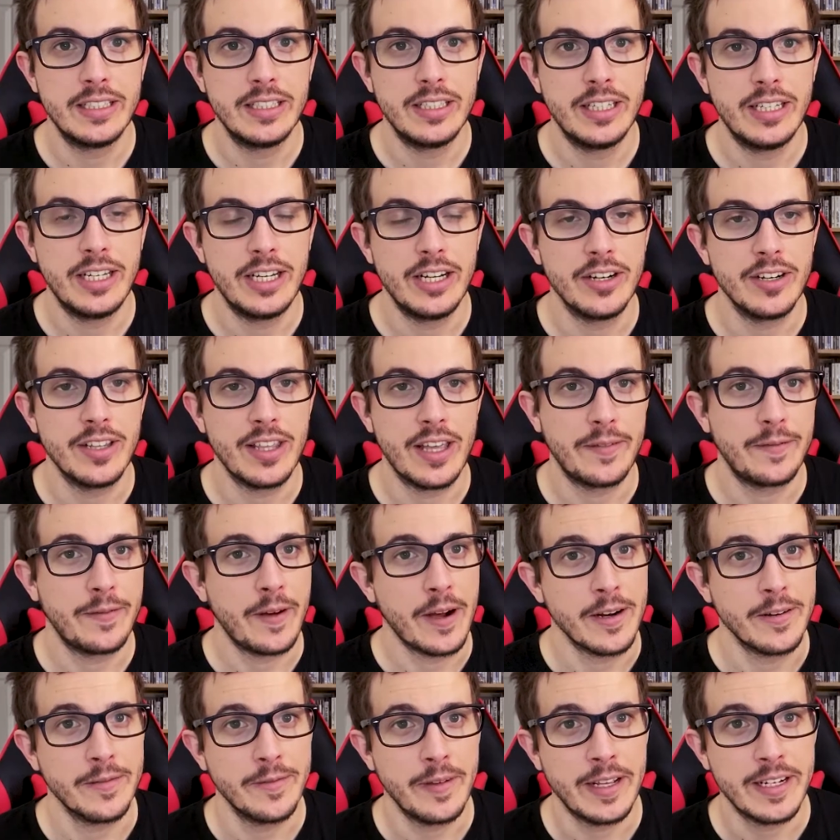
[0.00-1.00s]
hear that
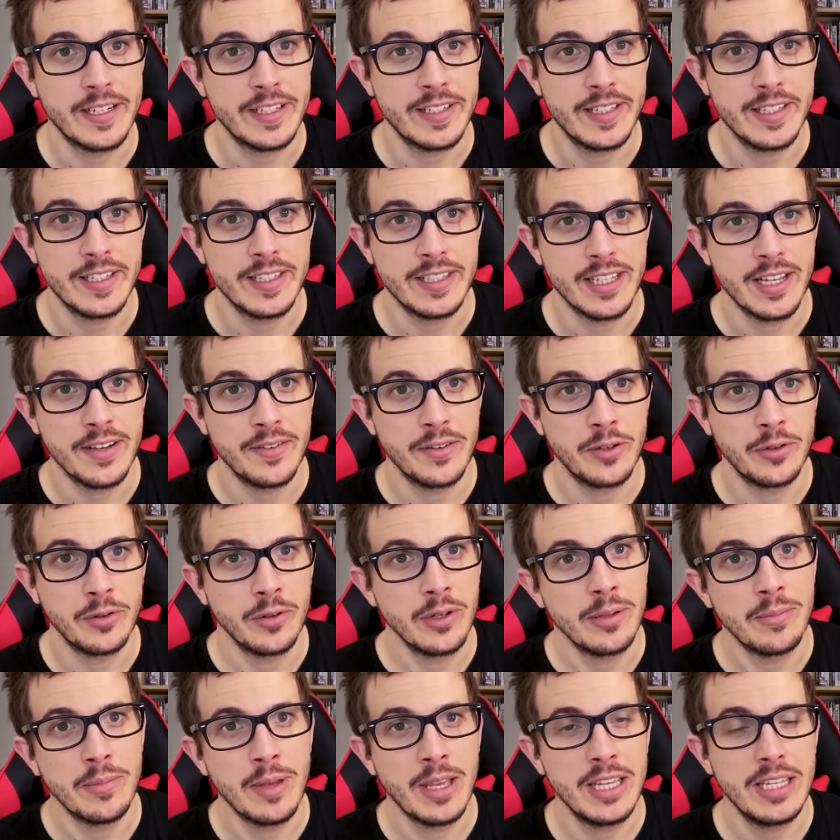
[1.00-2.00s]
Final Fantasy seven
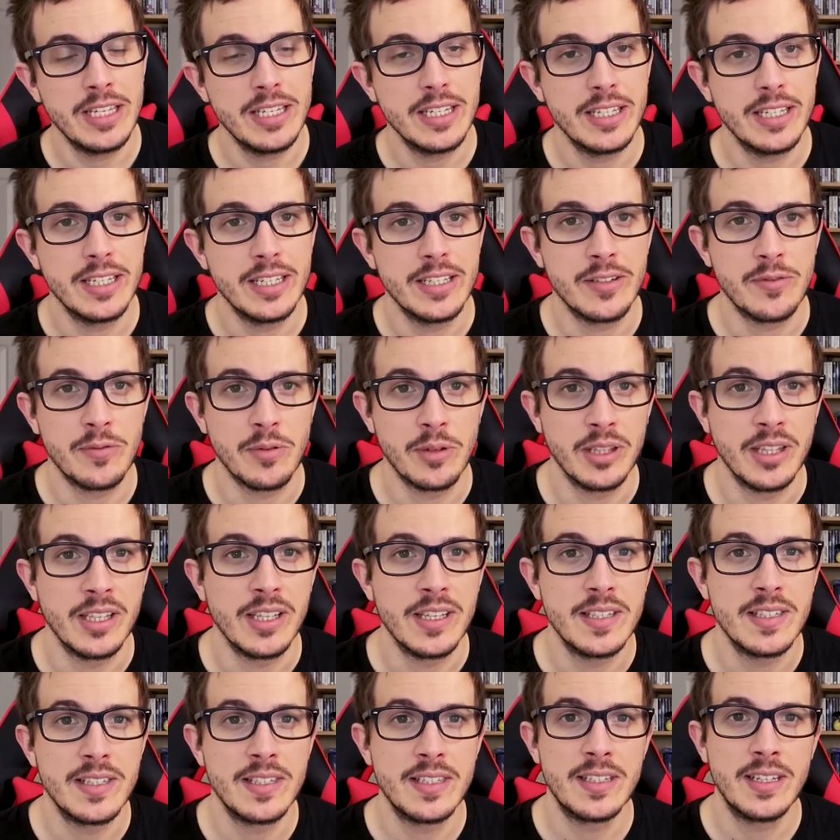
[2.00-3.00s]
Remake is
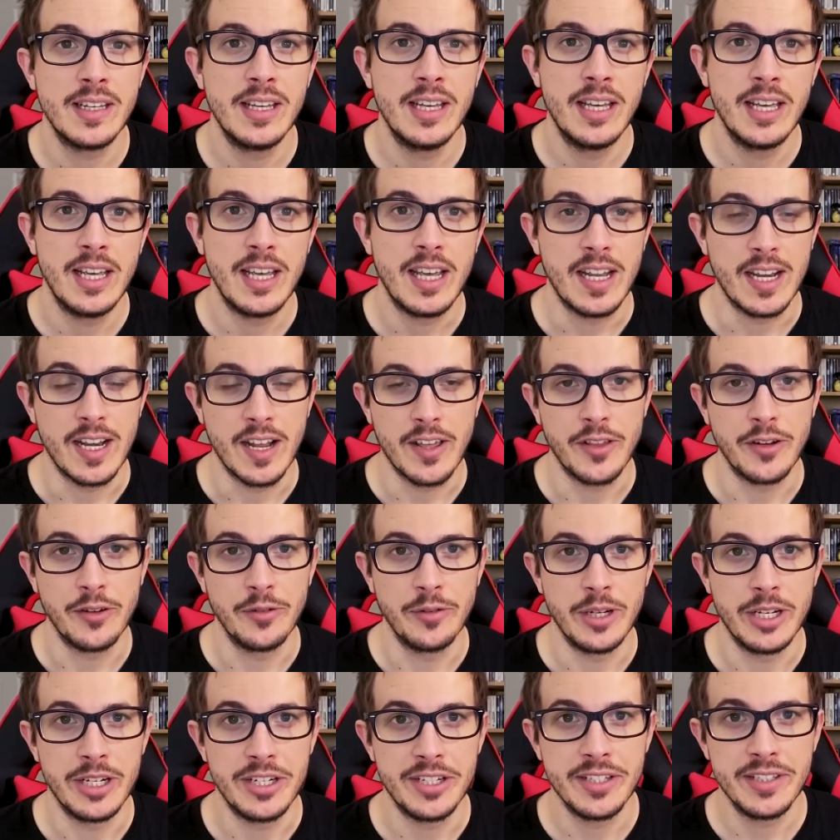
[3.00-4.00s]
released in other
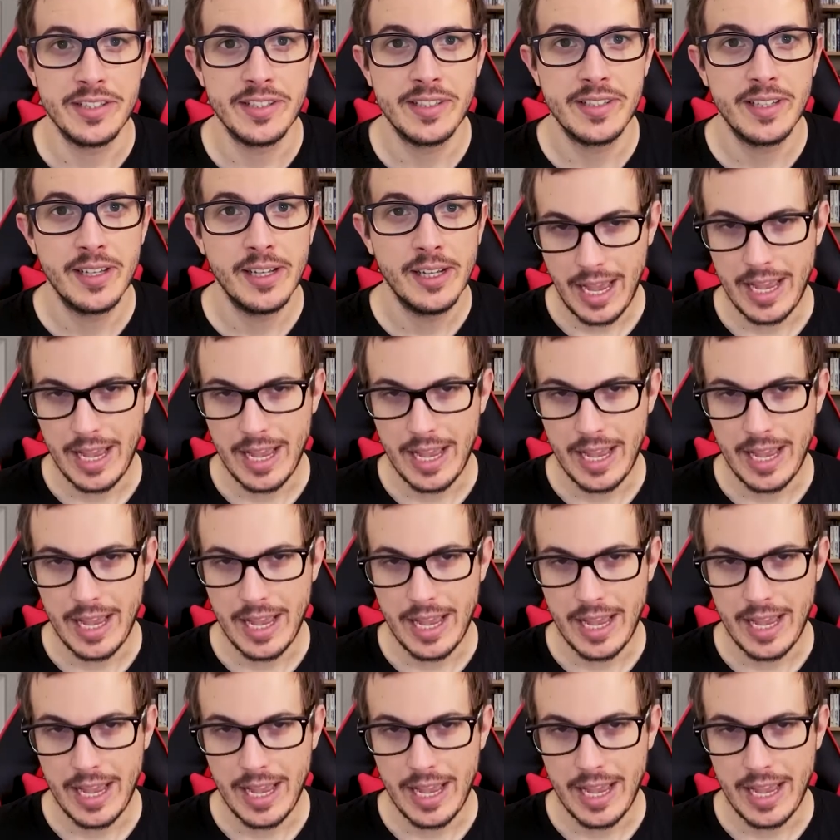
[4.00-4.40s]
regions.